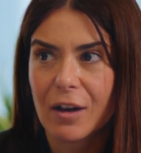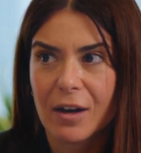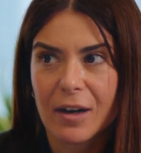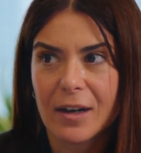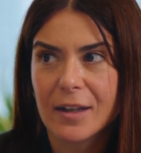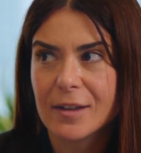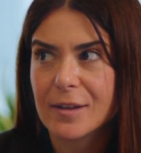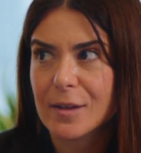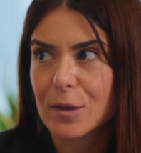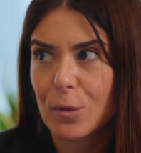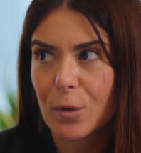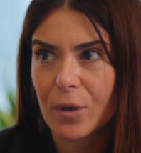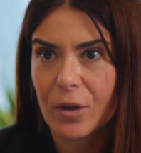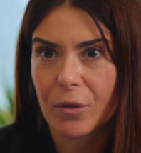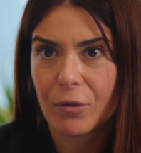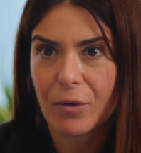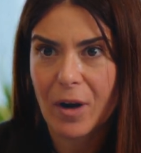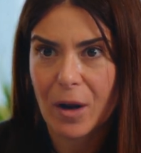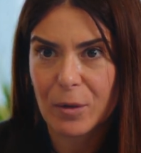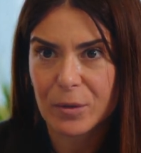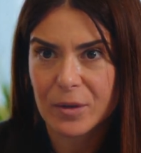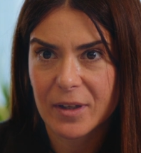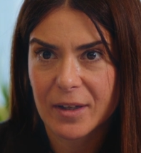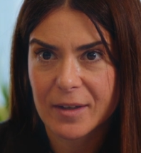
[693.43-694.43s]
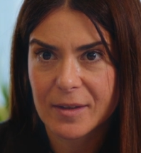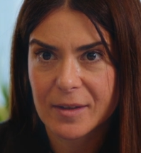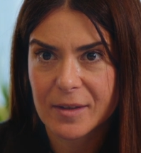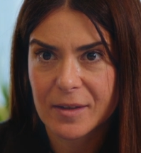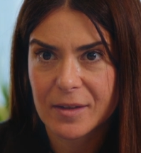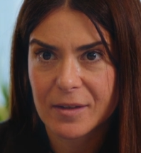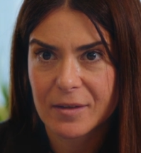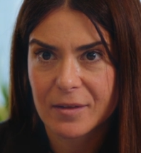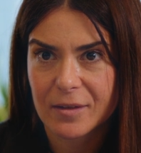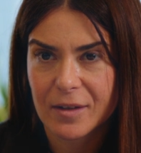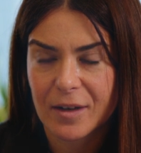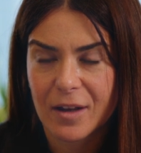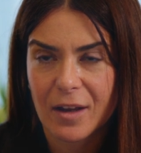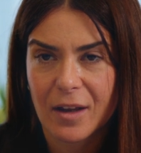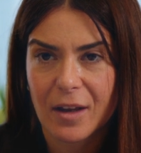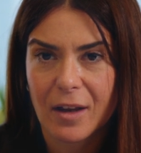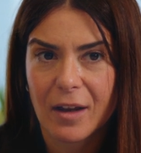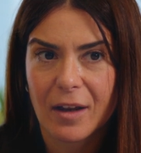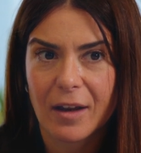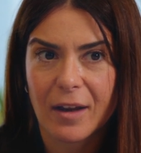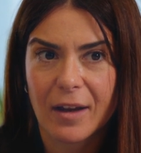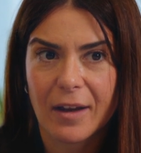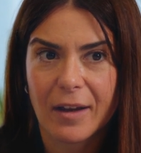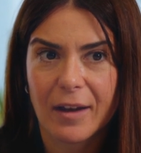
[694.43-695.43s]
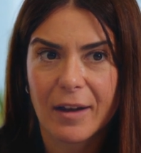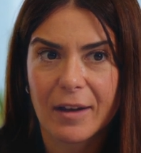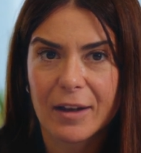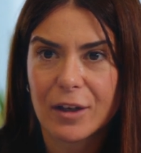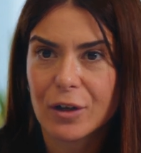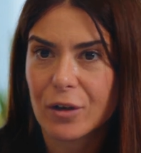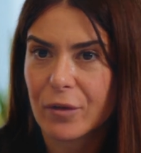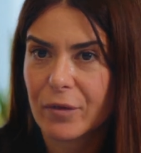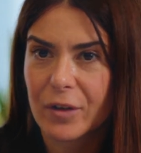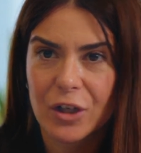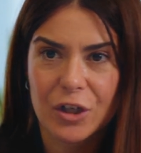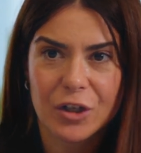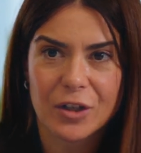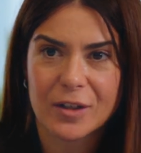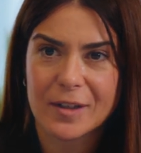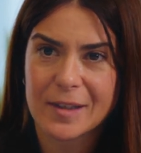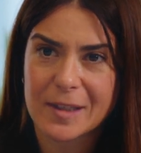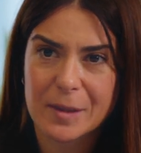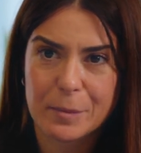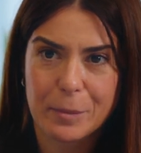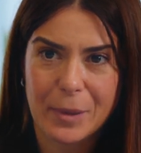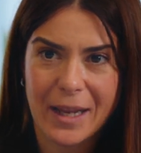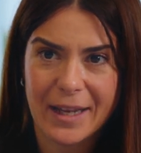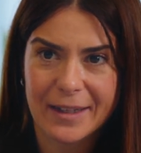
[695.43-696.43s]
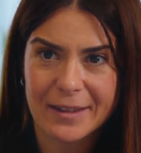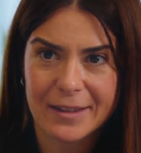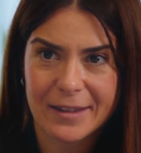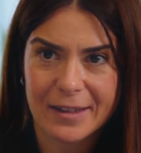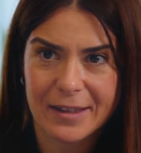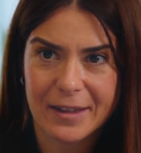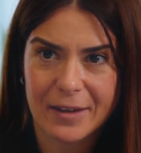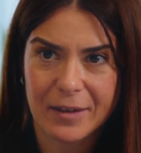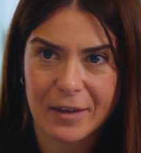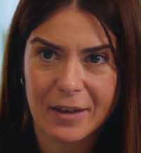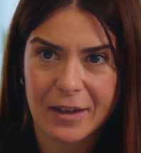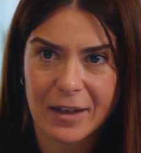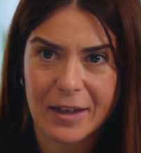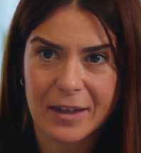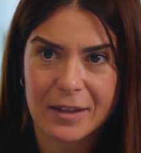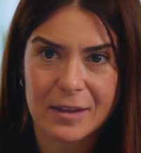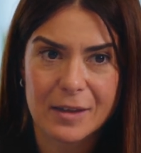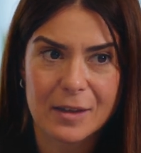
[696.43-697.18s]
Let's look around us. Innovation is plenty.